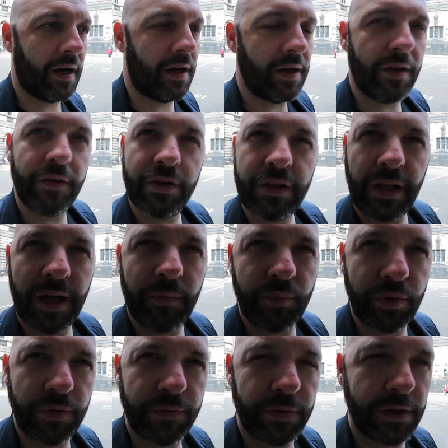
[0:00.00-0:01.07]
another
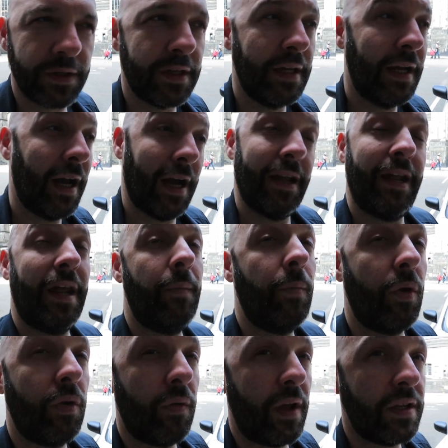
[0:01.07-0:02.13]
Broonford, an
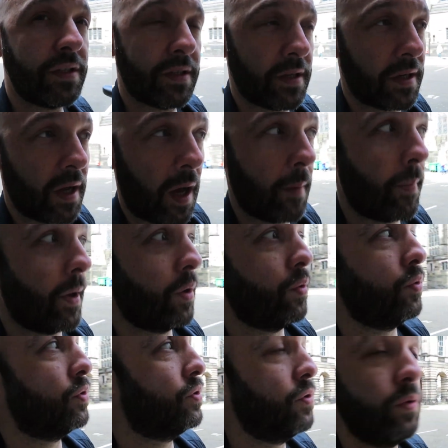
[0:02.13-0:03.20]
Edinburgh resident,
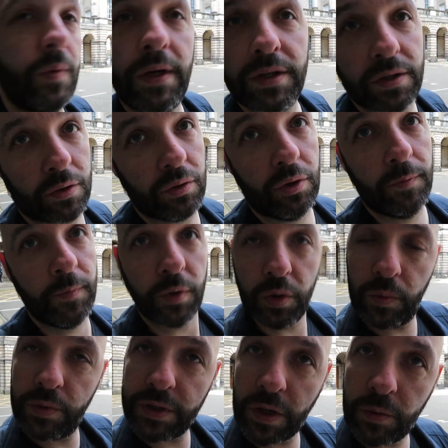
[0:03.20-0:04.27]
about two weeks ago
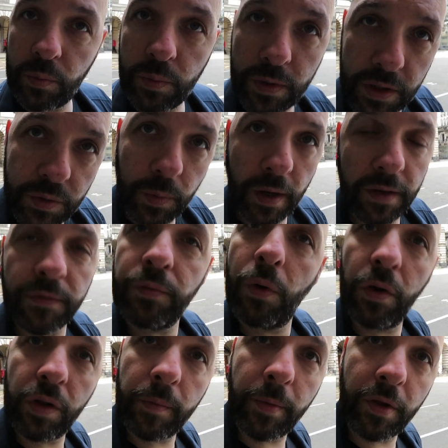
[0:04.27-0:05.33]
who was out with his wife
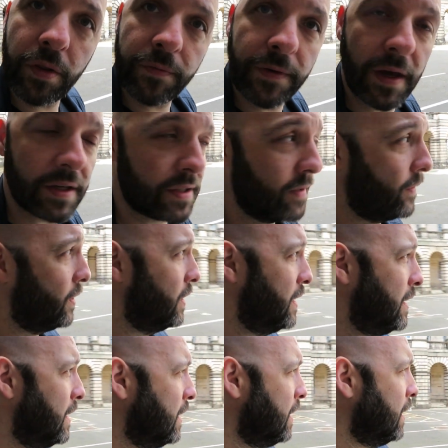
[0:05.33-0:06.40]
warning about the festival.
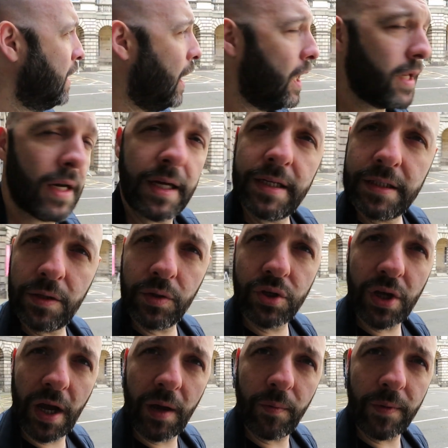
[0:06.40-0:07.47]
I had a nice little
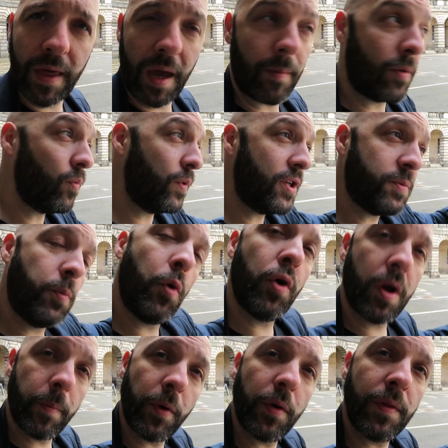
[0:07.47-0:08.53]
chat with them and we
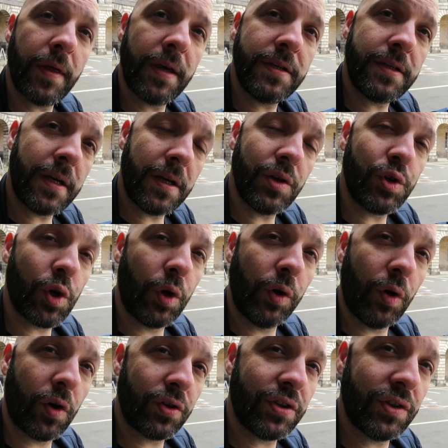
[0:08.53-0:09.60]
spoke about this here,
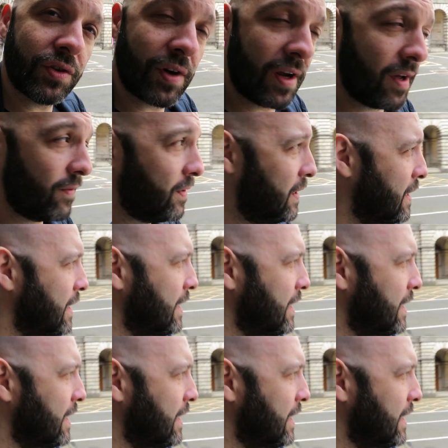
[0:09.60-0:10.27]
John Knox's grave.